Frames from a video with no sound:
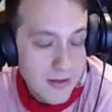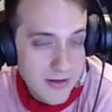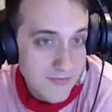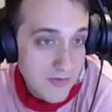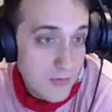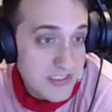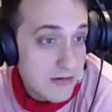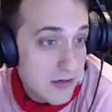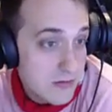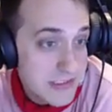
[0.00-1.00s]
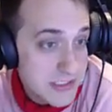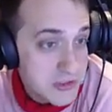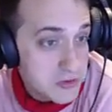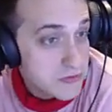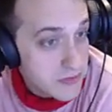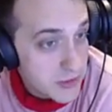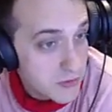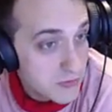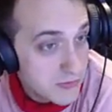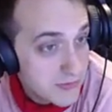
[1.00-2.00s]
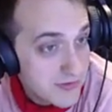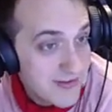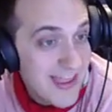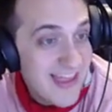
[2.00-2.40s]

If he was here, I would say screw you.